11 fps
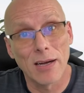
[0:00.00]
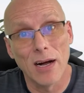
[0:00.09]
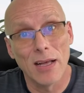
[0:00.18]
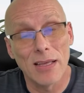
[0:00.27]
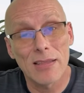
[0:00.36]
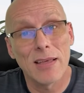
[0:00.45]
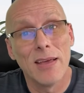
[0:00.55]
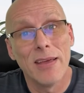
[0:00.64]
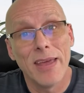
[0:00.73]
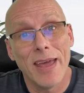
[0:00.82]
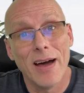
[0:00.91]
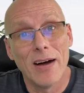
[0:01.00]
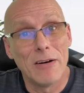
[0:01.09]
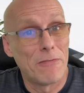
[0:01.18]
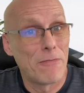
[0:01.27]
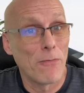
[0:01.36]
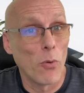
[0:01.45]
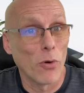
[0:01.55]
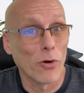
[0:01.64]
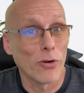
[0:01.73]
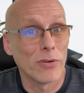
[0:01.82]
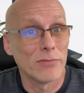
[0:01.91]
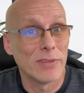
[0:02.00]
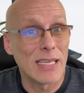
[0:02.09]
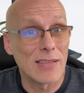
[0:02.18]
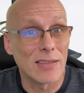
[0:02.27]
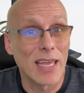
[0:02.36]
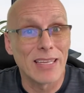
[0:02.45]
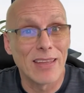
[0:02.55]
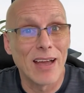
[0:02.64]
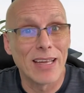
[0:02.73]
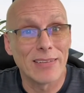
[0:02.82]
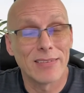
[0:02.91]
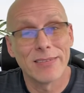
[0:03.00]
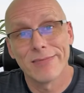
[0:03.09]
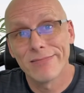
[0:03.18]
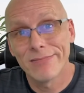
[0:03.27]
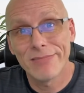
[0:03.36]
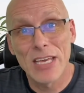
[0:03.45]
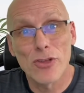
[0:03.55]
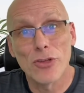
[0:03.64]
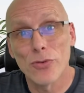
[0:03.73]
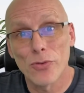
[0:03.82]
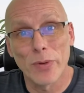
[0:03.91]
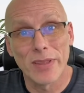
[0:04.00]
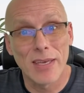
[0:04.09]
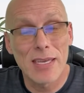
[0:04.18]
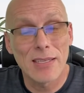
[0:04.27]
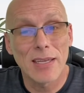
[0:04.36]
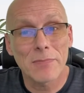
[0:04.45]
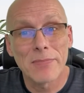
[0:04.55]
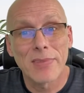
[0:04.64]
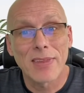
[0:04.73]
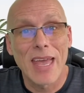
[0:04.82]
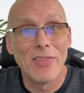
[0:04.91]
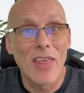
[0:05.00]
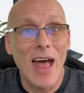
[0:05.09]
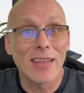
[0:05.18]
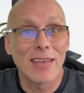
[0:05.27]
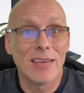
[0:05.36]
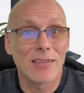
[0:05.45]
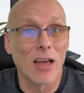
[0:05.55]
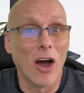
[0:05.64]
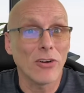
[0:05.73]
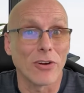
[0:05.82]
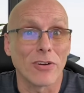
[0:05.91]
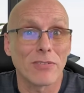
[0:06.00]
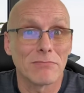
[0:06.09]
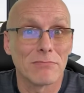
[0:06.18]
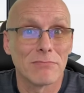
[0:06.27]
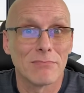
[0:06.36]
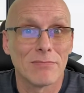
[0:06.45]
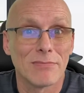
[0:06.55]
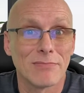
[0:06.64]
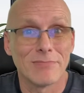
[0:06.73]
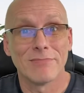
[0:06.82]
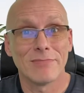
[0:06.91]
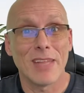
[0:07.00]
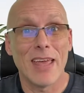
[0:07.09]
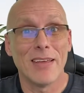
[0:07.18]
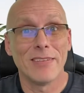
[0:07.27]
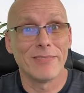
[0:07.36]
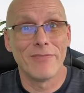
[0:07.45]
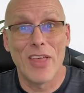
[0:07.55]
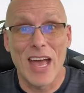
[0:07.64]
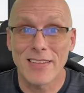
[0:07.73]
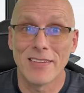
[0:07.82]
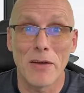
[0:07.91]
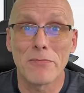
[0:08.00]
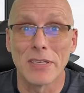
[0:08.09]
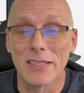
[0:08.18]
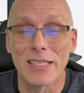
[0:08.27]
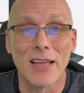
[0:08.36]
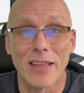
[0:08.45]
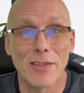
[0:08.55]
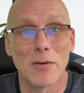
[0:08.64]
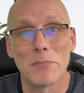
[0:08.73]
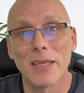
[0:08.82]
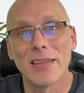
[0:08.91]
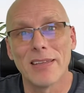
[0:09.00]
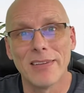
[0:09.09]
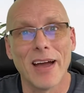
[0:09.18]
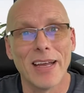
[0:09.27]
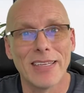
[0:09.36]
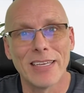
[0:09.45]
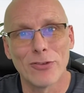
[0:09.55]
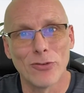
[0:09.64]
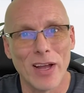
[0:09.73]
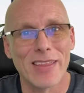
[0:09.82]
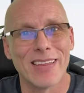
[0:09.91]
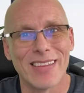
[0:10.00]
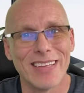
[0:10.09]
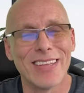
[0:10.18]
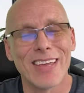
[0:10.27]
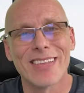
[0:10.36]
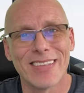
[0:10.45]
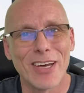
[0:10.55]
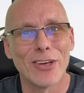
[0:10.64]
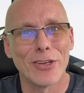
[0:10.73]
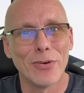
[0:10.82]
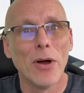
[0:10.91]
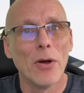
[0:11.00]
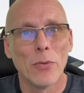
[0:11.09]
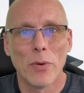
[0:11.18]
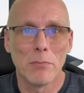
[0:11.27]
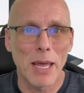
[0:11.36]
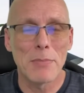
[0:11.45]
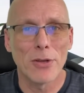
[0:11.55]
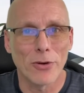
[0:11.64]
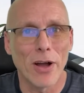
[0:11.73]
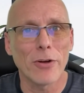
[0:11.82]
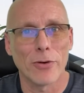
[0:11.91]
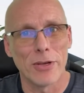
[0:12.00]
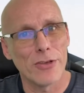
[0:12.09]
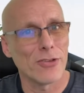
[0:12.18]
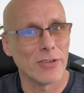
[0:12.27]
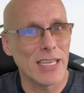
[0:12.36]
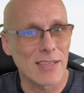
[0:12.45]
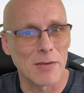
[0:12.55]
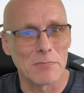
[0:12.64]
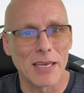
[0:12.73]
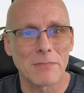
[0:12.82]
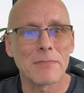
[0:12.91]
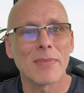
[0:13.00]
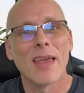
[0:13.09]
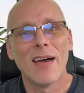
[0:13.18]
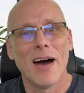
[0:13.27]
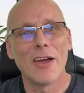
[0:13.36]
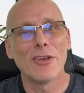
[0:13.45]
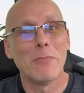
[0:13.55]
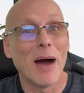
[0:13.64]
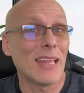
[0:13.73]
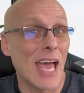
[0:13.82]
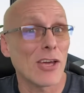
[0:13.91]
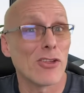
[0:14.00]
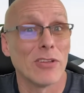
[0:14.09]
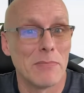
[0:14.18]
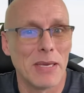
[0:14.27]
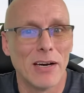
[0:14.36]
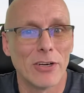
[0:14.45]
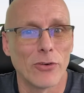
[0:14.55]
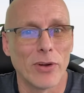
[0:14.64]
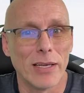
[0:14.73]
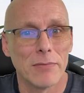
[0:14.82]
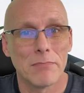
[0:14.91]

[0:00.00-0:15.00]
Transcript: cause for these late night issues with eating, and that is hunger. And that's definitely not something that dieting addresses. It doesn't tell you, well, maybe you're hungry, you should eat something. You might actually be hungry.